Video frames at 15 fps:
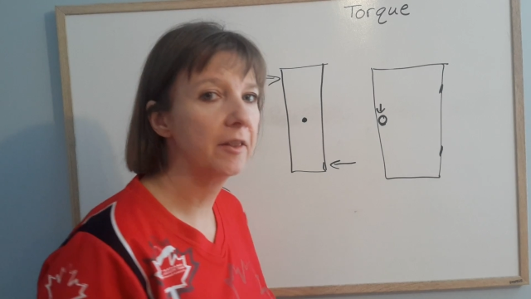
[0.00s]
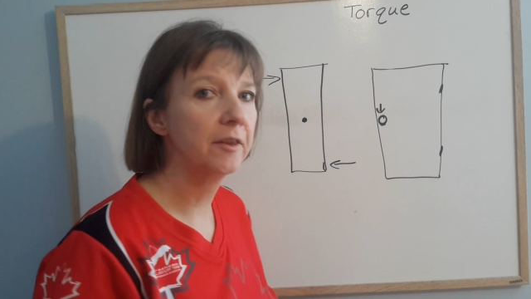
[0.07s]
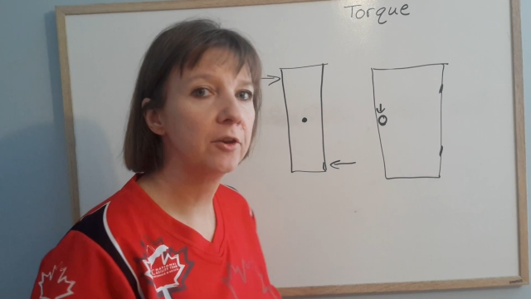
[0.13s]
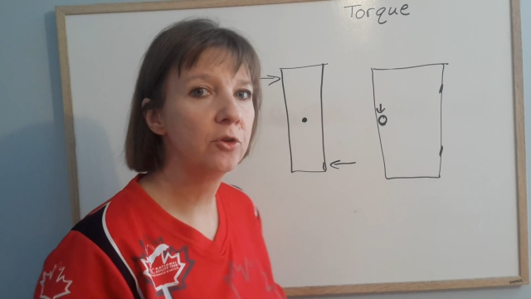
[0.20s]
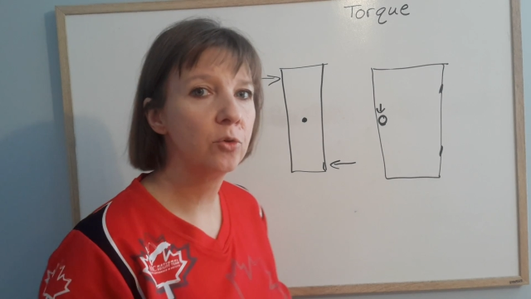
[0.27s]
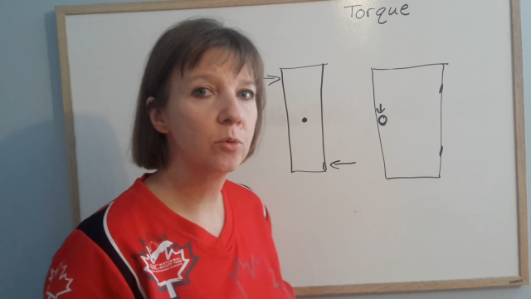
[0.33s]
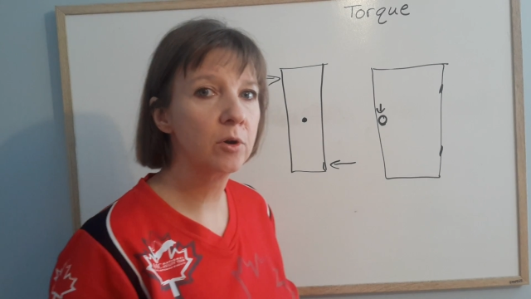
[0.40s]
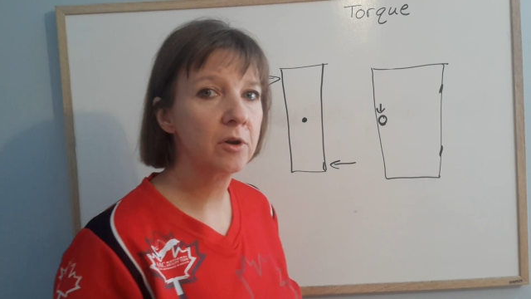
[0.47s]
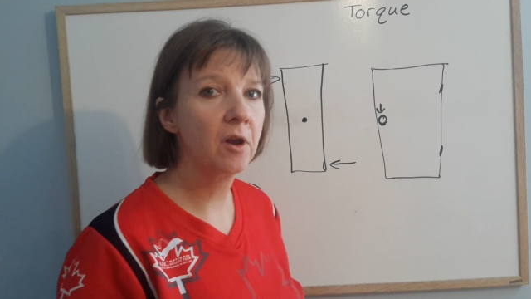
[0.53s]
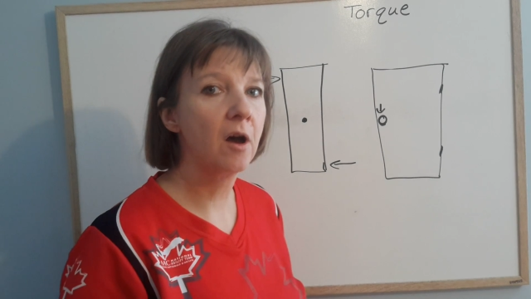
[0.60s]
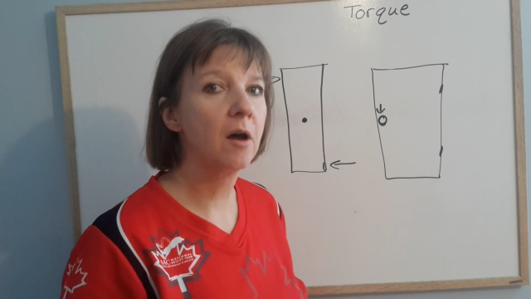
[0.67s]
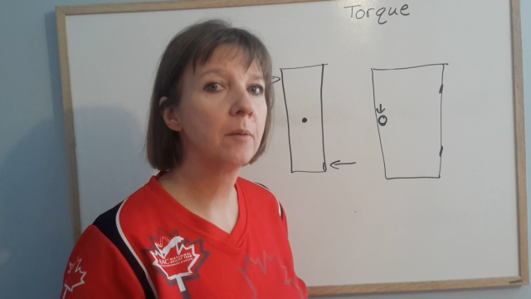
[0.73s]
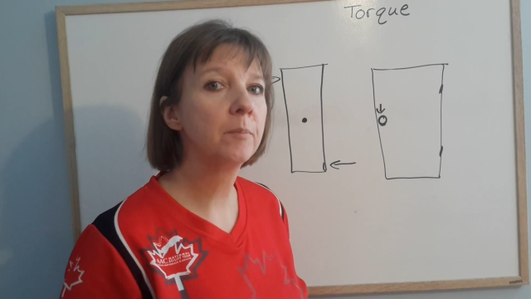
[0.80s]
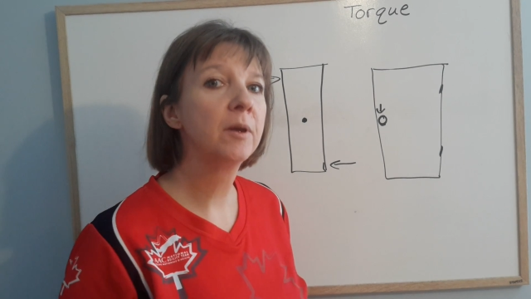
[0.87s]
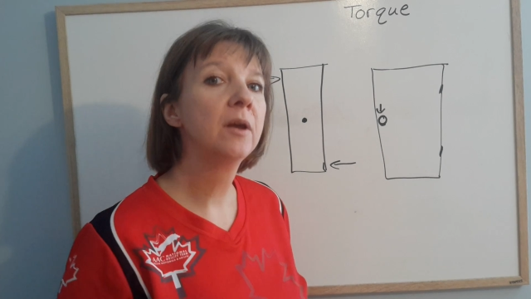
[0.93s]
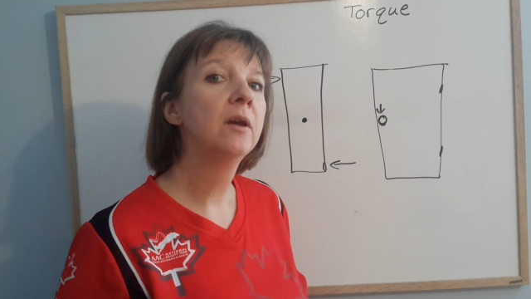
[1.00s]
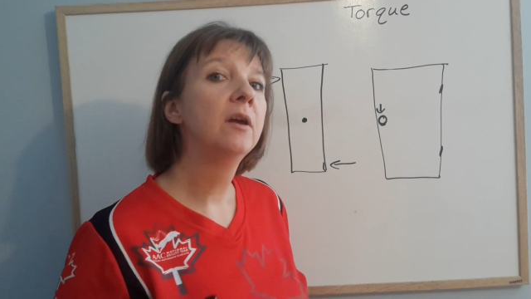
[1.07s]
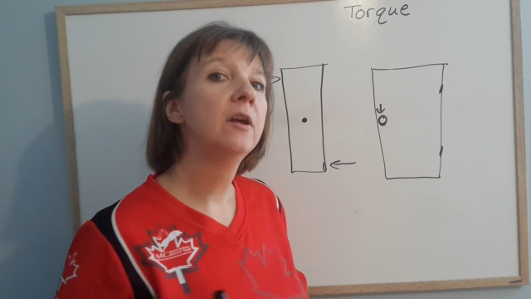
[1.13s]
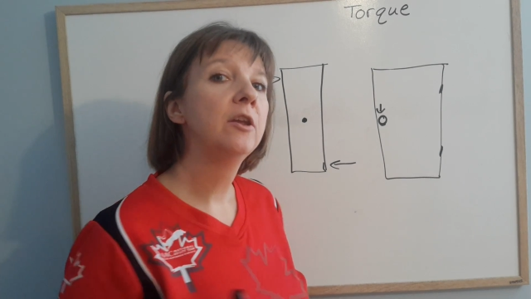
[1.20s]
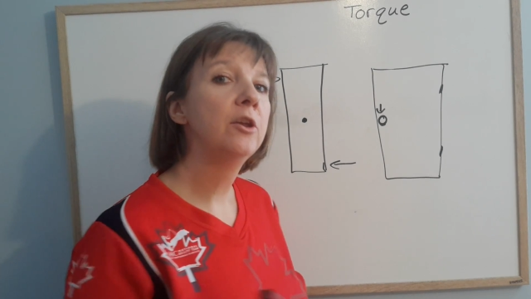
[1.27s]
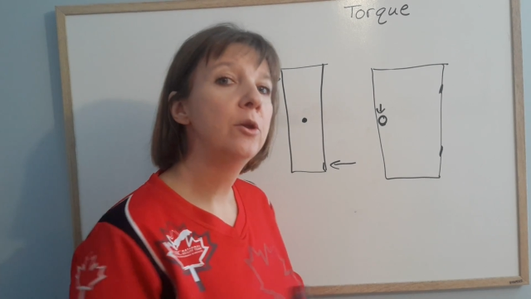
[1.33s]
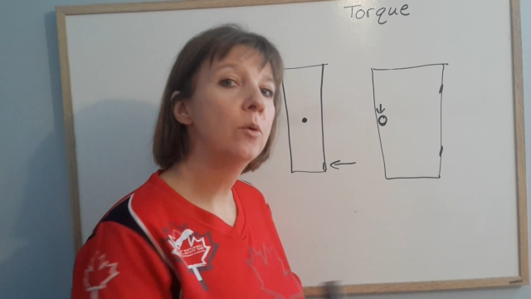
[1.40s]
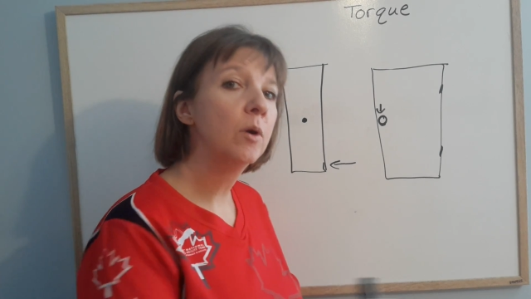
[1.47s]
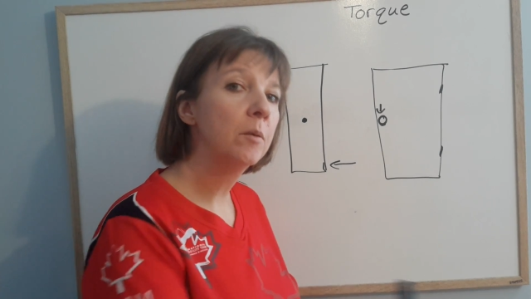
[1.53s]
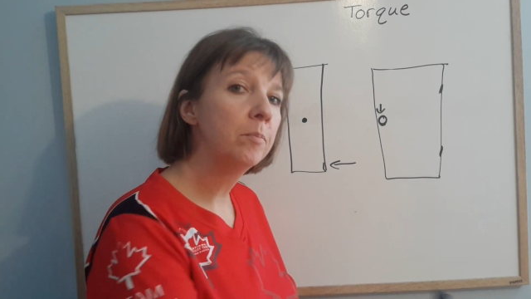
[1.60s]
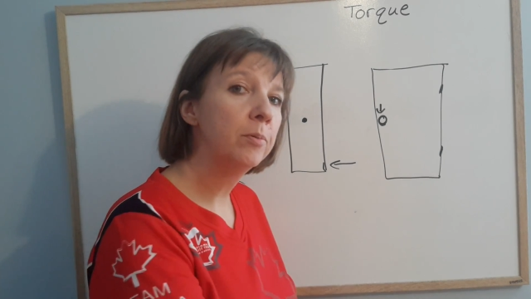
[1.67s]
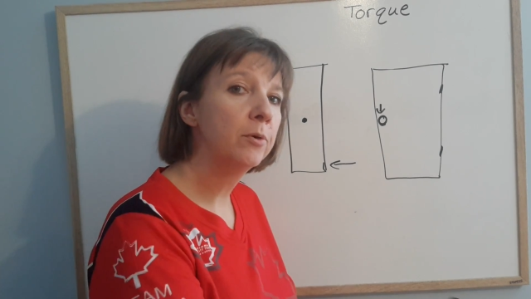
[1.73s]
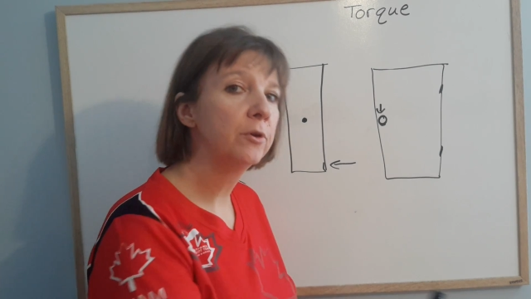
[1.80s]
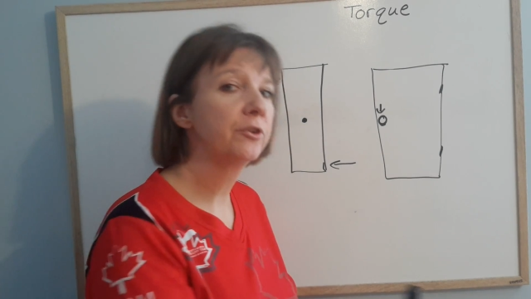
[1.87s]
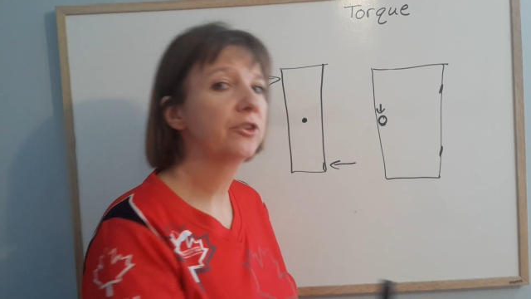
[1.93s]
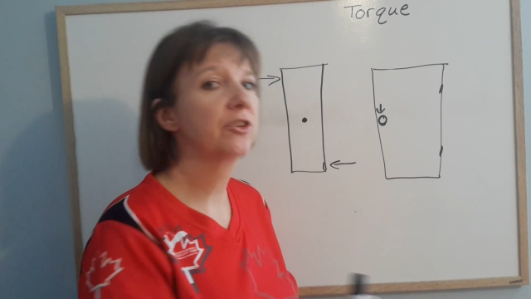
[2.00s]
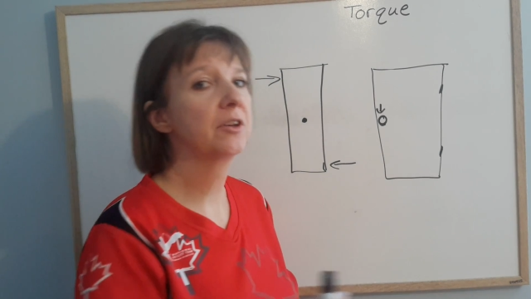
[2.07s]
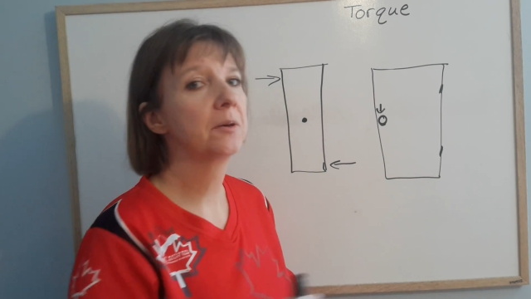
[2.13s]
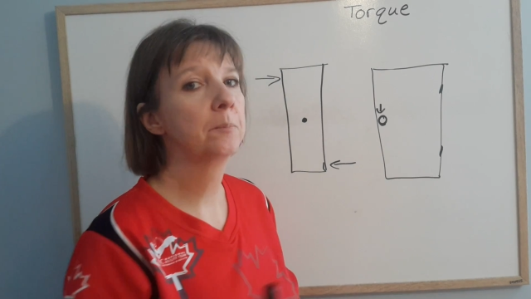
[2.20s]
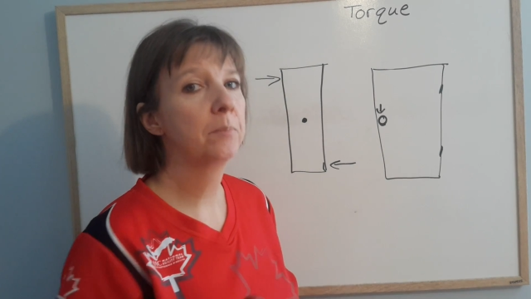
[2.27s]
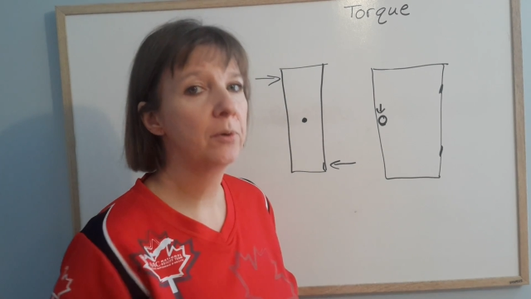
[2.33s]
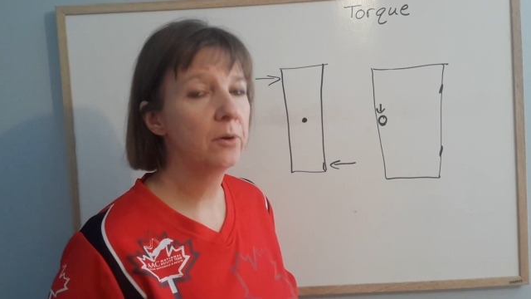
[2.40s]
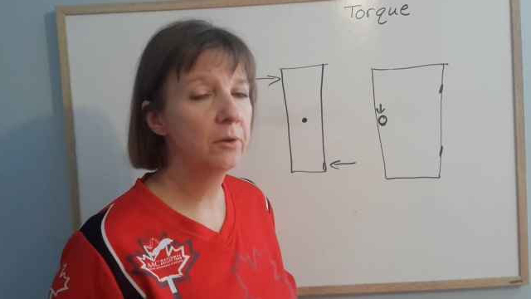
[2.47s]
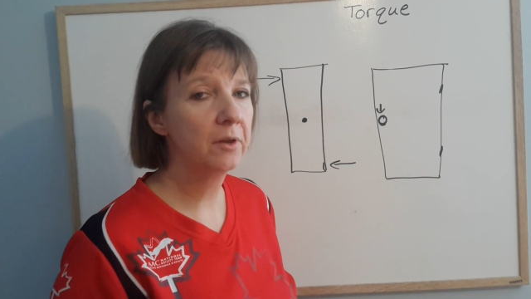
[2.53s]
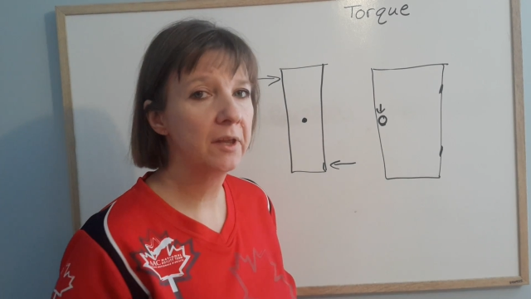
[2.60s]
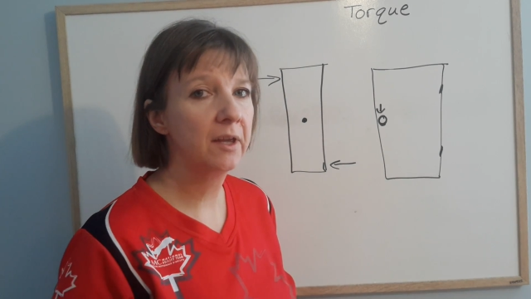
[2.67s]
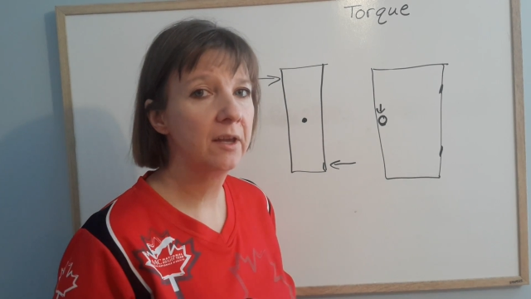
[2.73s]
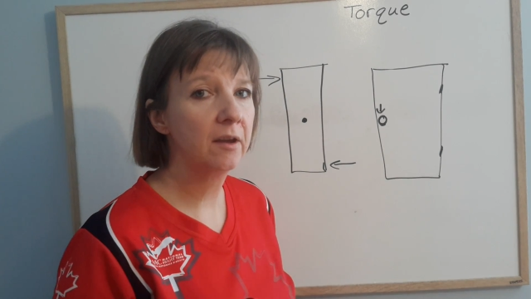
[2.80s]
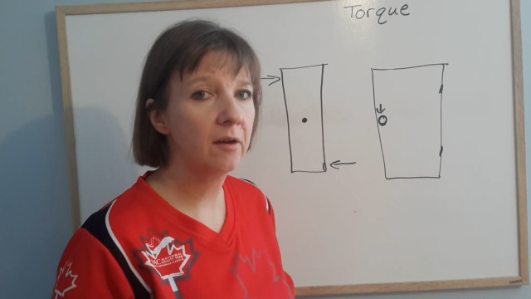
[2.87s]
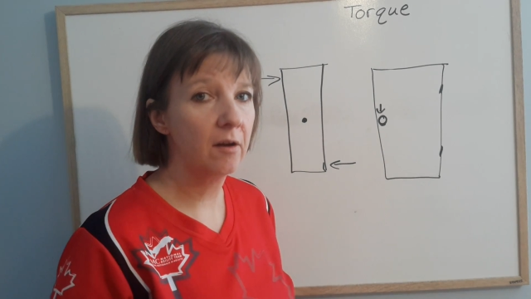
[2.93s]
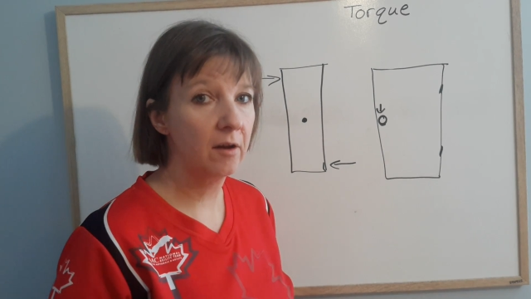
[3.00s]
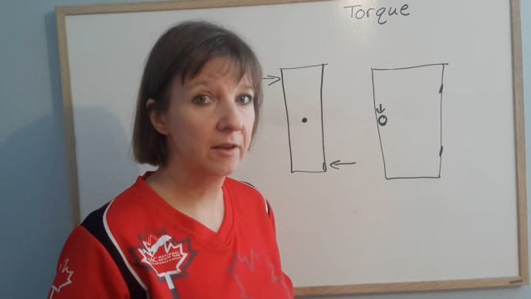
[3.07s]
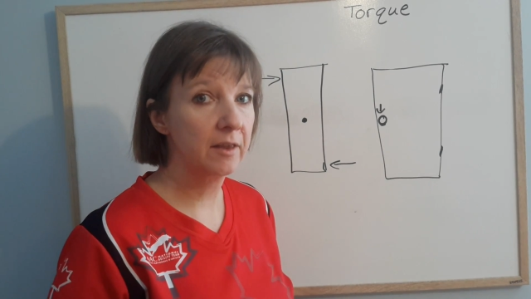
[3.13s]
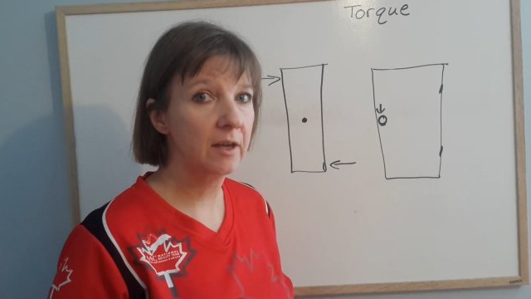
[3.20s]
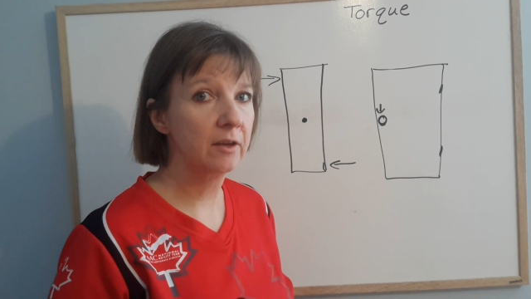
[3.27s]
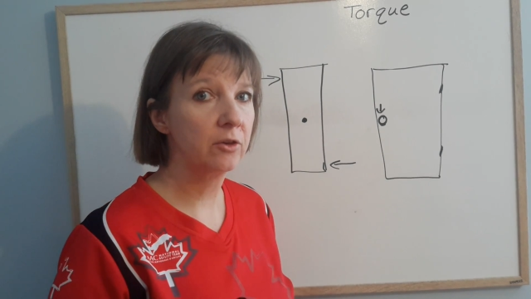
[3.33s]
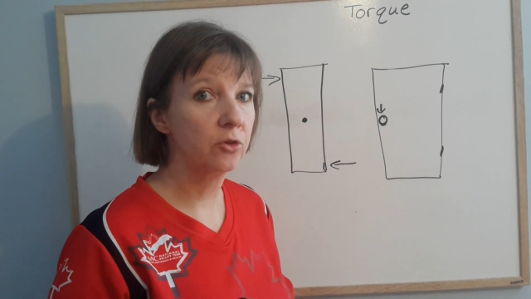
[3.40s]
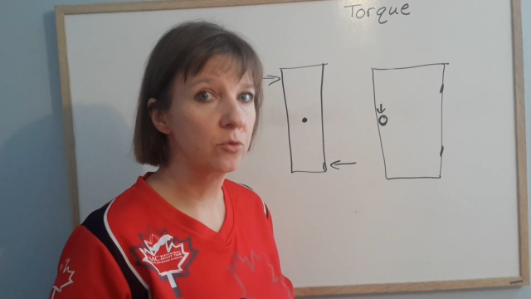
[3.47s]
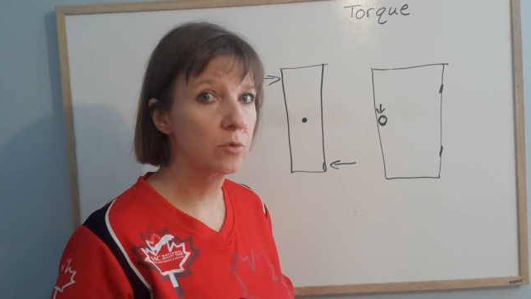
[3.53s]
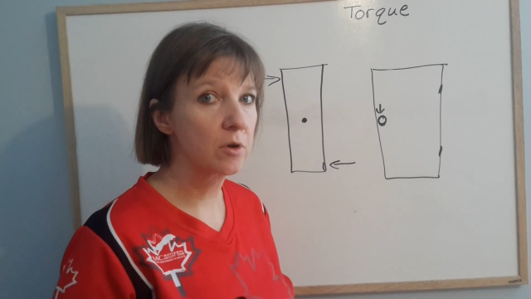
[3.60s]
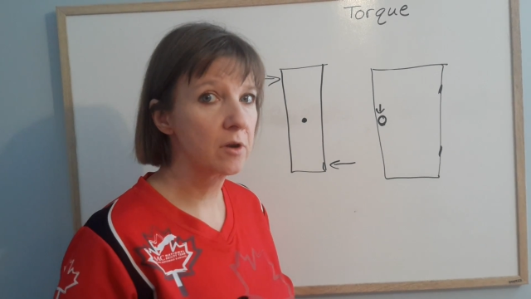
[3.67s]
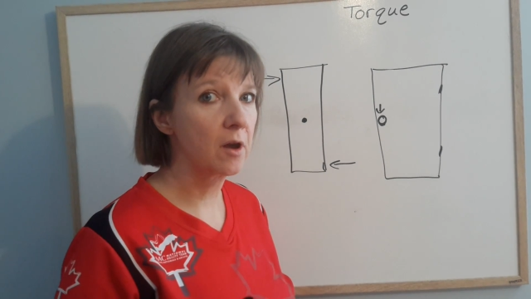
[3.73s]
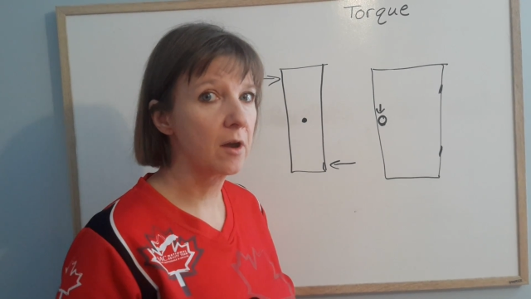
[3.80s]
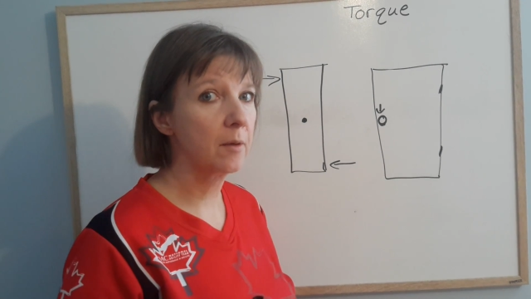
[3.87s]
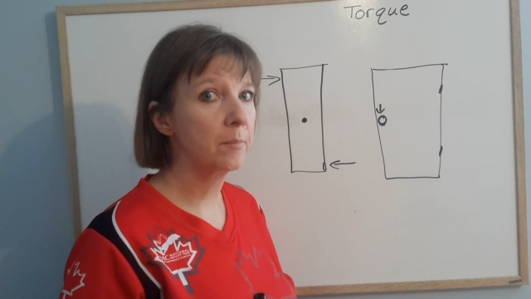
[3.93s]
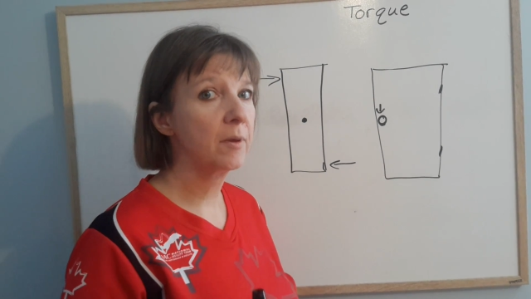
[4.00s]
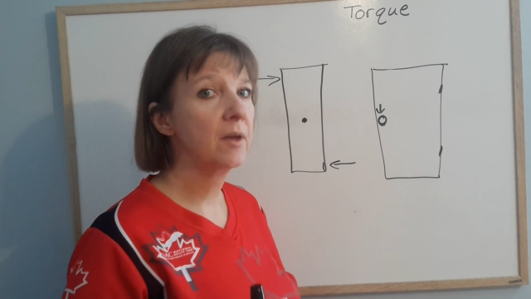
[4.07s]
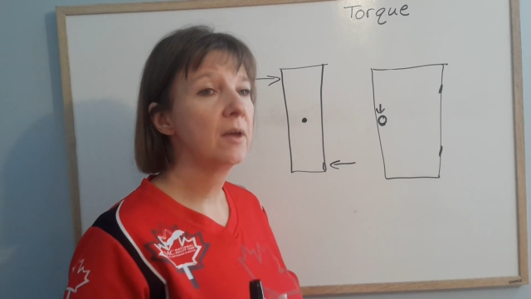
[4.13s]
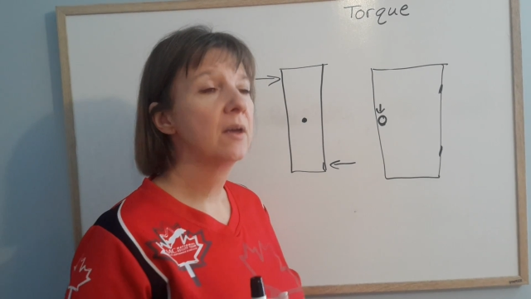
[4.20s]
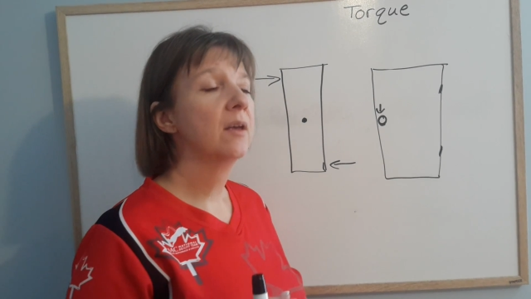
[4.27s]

on the doorknob. You are pushing and pulling on that doorknob.